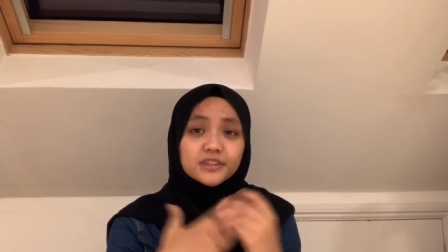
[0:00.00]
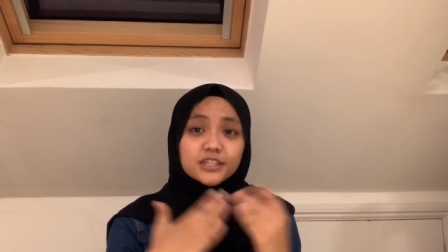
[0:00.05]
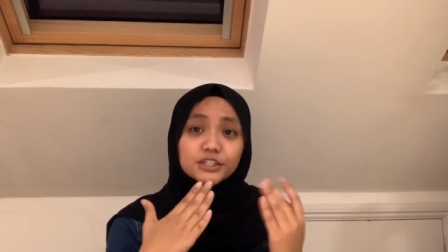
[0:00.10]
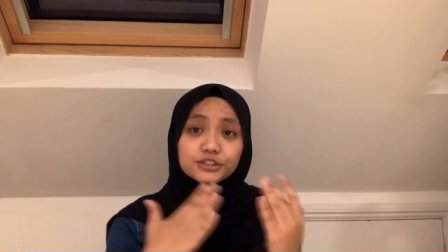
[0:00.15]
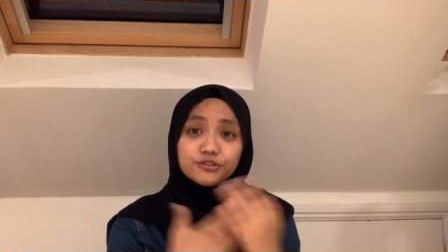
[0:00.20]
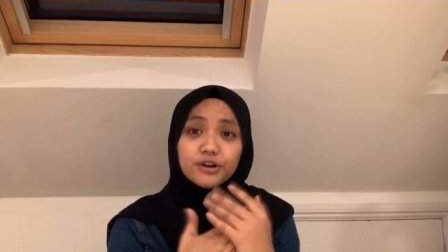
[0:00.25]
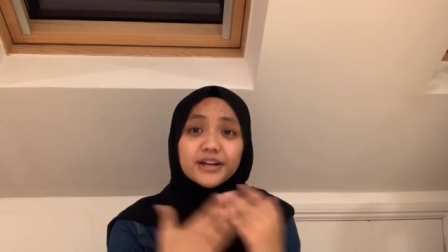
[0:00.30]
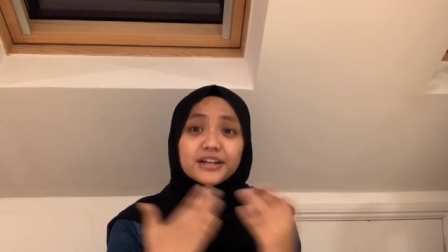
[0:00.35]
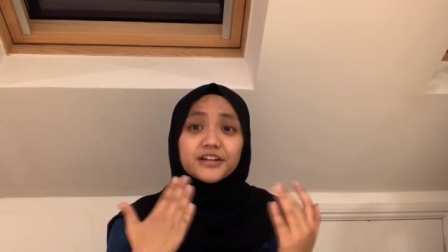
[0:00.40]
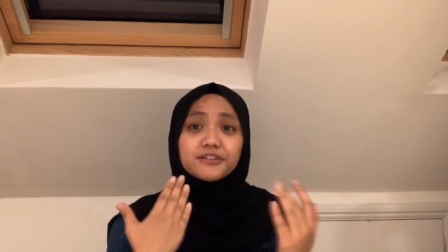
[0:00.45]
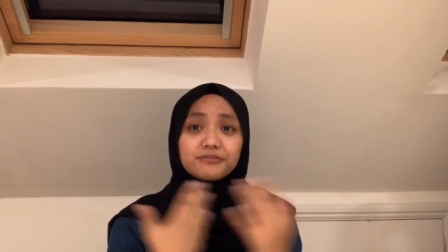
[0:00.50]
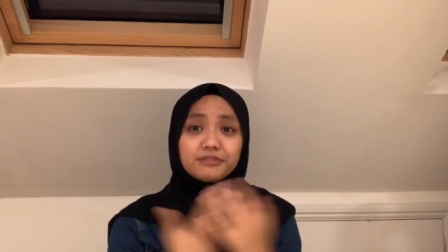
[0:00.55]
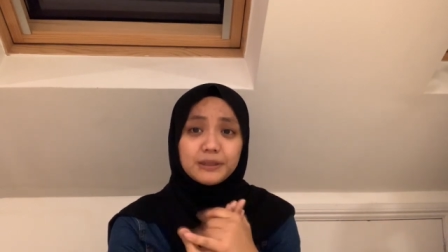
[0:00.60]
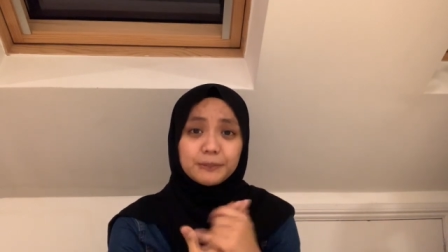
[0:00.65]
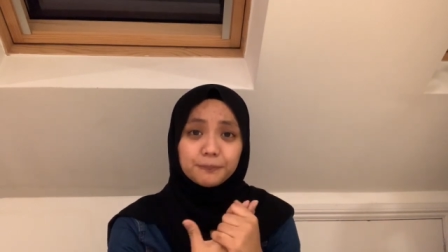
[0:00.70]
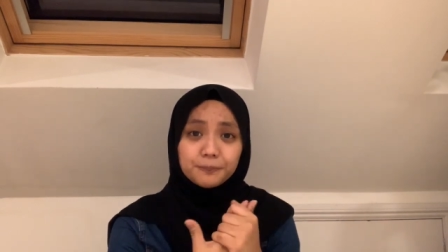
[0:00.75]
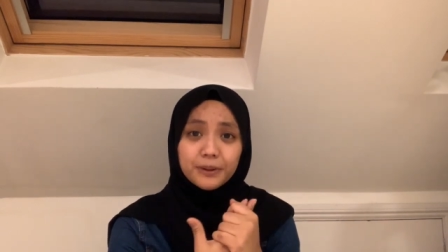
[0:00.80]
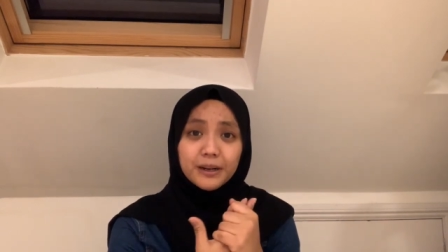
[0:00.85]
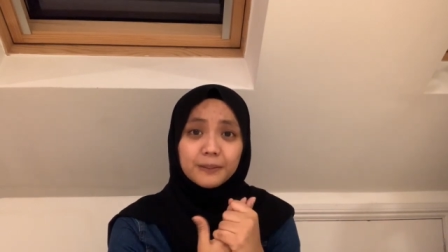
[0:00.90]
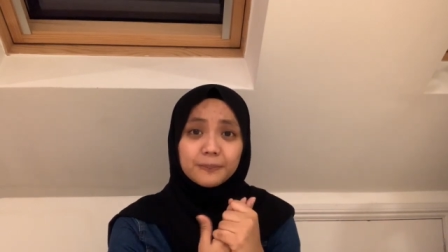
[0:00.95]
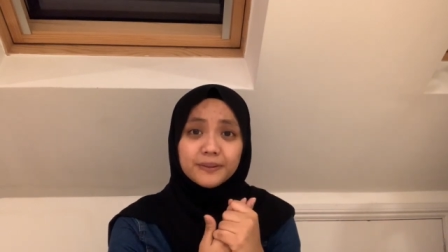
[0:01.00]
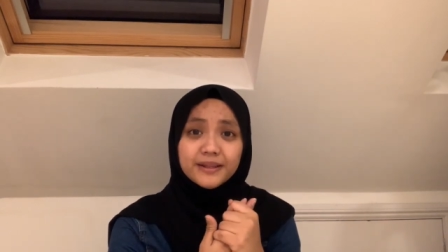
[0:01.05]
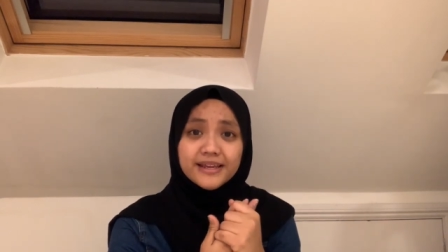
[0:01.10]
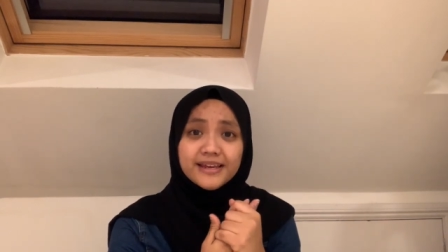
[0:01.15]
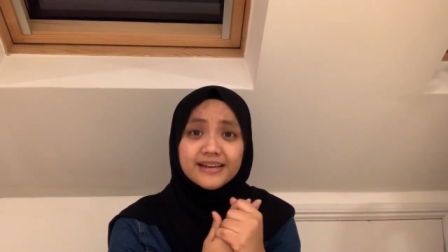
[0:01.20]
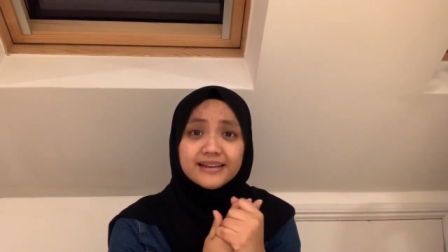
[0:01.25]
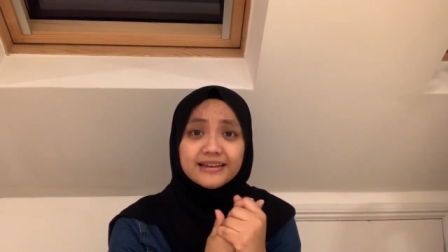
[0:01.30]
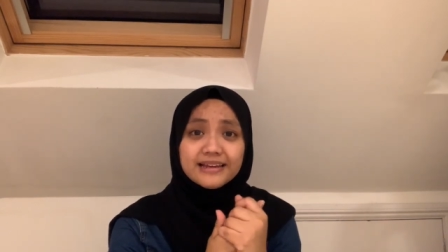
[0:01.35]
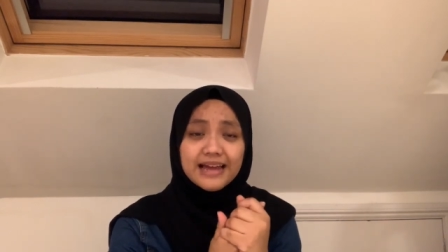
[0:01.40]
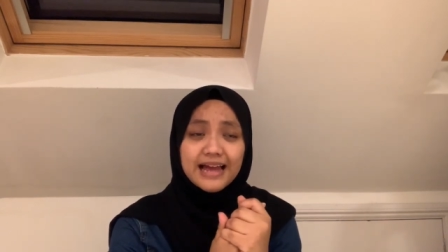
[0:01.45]
the Dragon
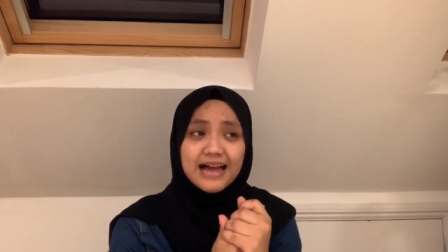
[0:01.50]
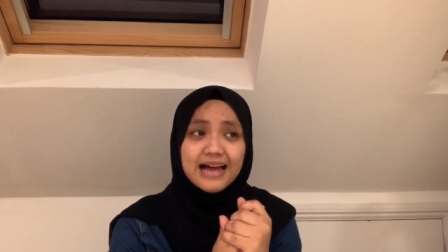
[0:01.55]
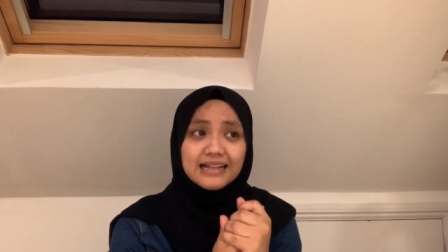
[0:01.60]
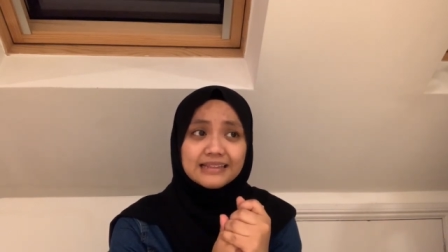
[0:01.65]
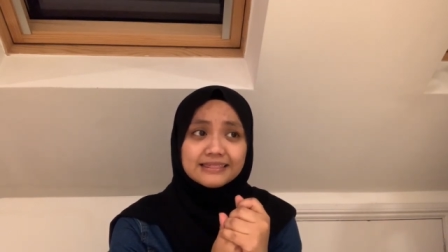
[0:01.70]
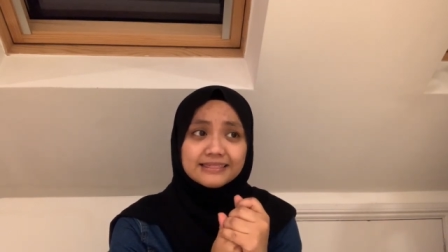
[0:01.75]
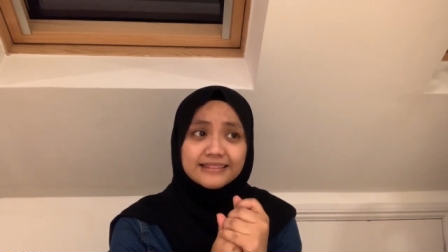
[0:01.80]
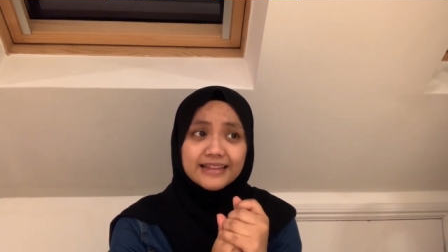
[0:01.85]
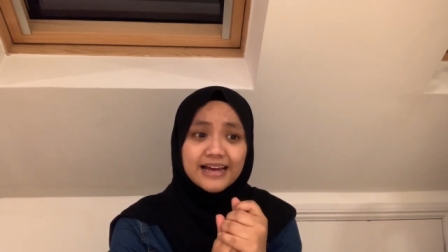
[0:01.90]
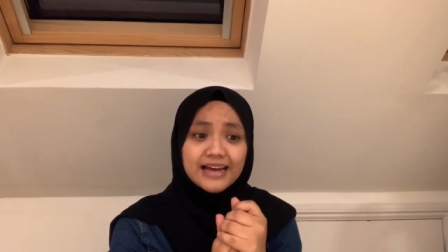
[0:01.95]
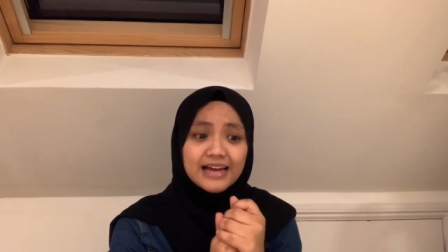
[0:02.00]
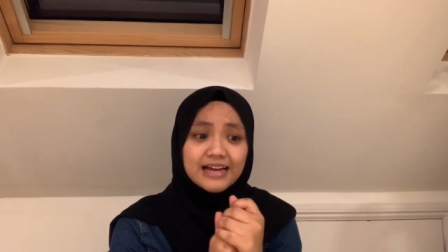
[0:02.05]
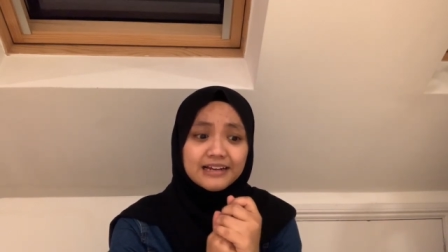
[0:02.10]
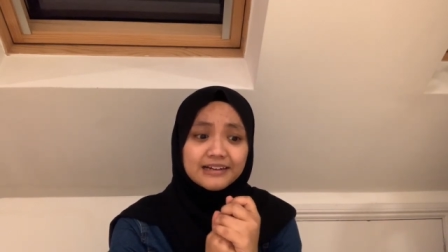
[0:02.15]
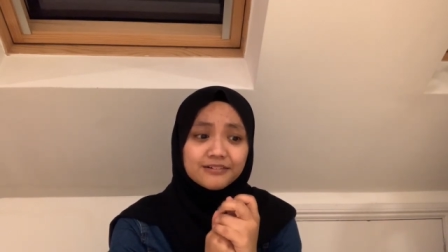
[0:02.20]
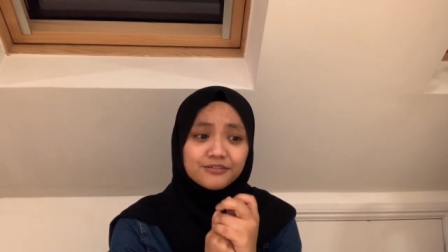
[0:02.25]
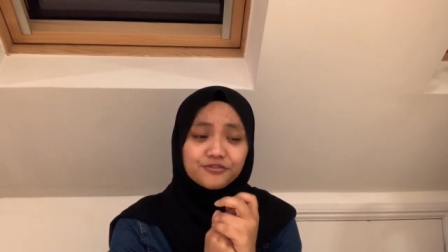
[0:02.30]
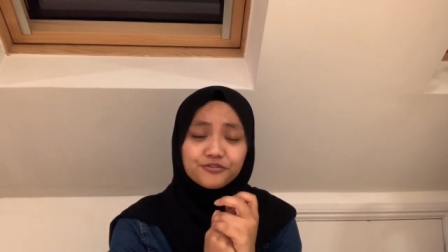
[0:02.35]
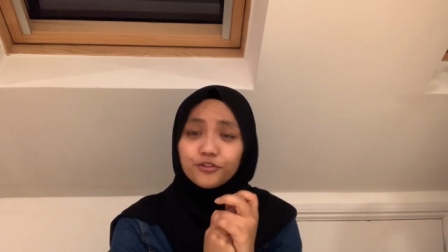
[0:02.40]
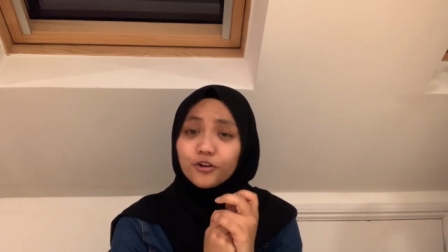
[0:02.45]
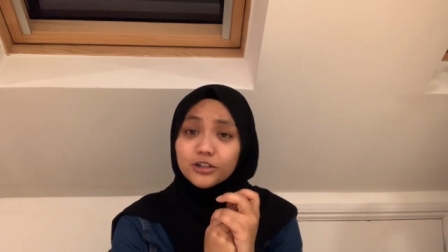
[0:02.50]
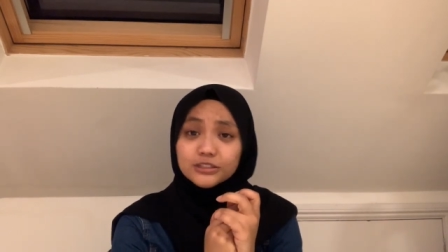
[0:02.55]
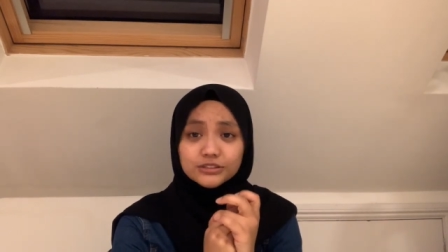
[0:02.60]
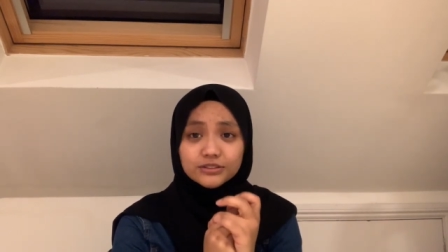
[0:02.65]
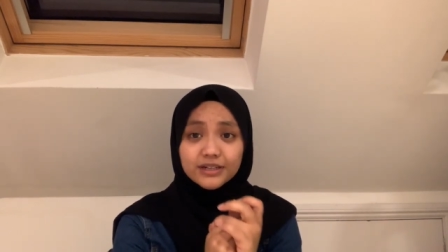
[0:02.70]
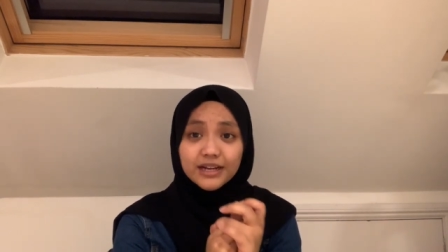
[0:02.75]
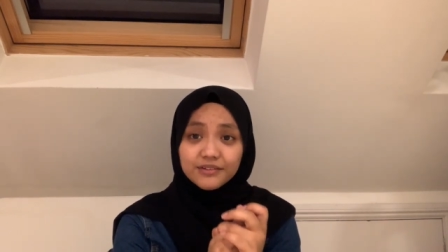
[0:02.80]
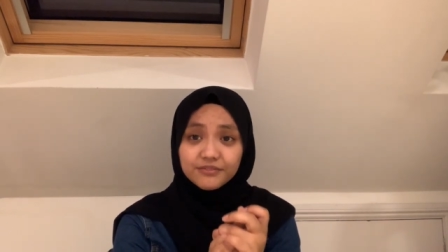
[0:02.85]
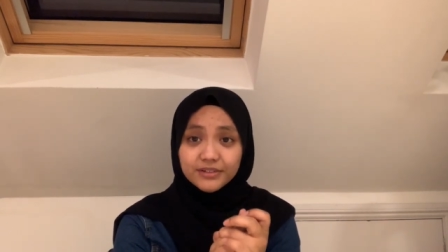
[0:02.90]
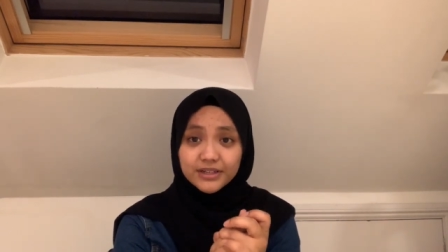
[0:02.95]
Republic and then Foyles don't
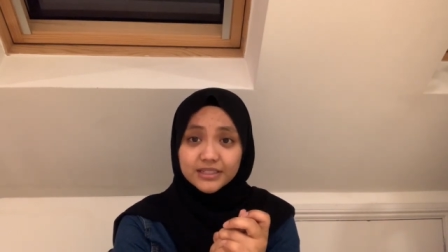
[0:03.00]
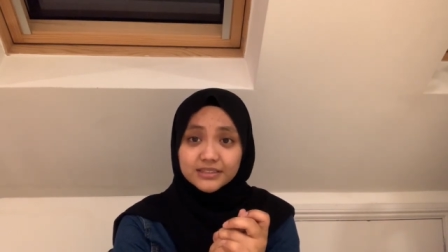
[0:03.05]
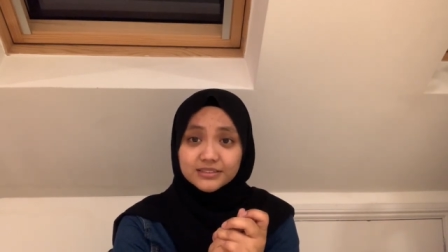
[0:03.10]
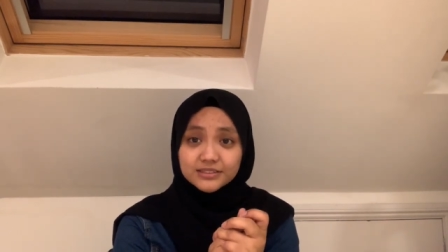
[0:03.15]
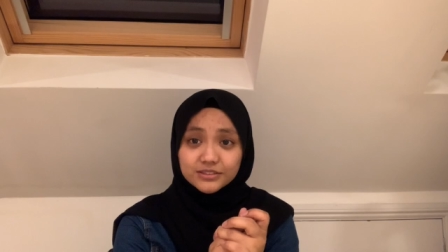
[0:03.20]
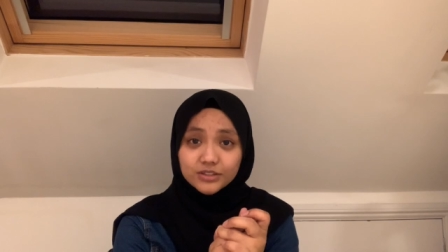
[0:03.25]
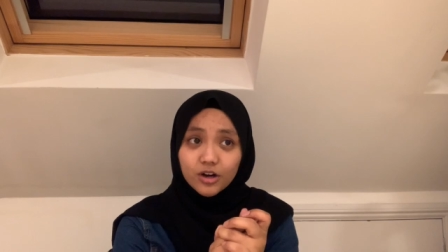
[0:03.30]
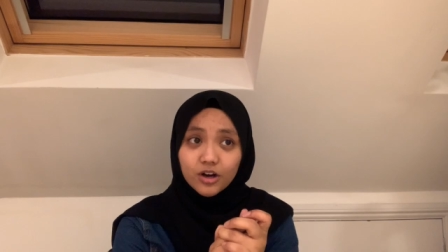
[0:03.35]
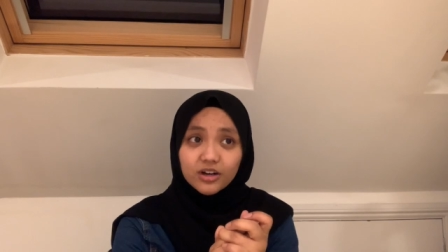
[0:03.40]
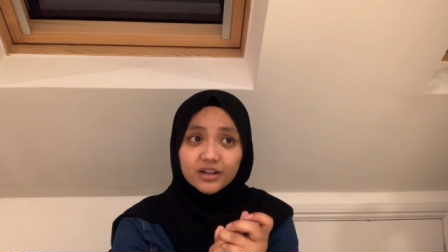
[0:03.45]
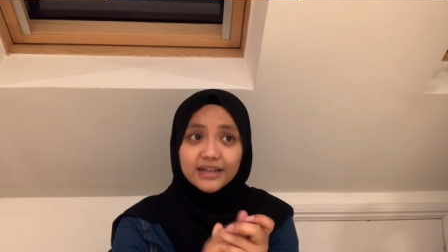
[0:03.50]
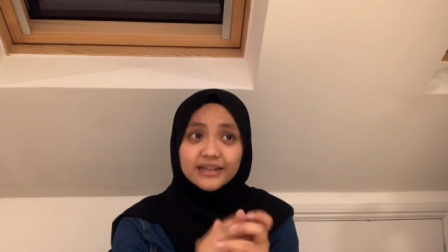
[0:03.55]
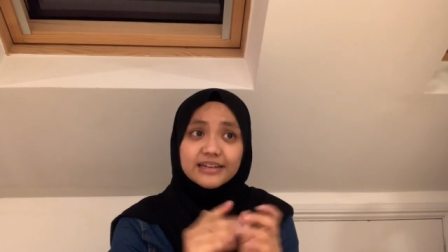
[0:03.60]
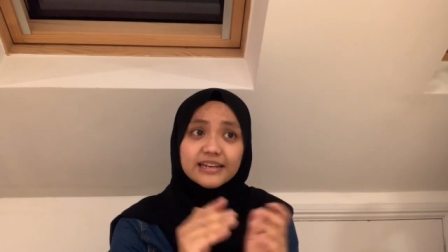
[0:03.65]
have it installed and